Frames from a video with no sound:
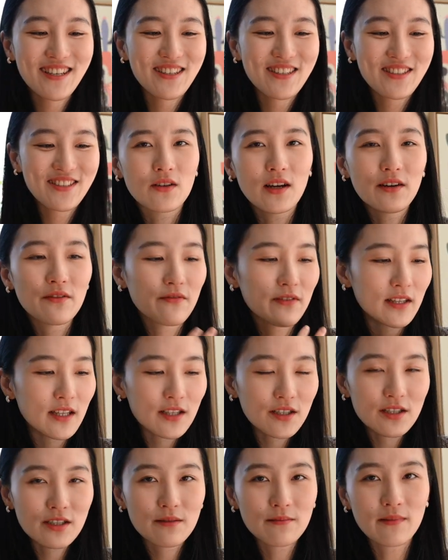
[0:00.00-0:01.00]
So I
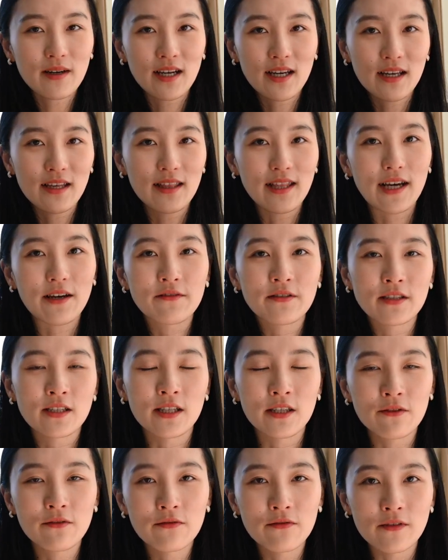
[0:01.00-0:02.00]
finished my left
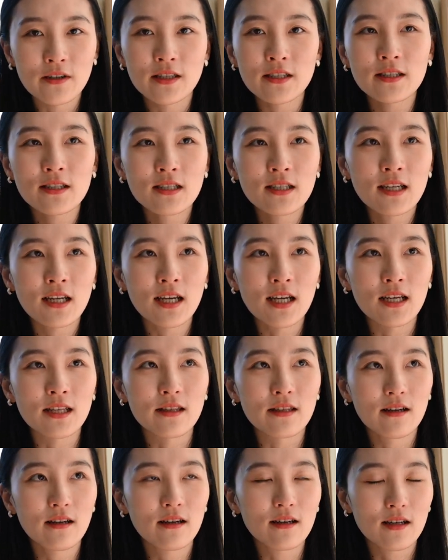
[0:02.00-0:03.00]
sleeve first,
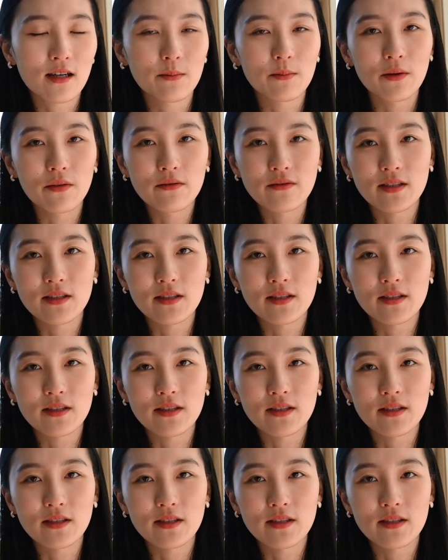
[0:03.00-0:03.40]
and there are a couple of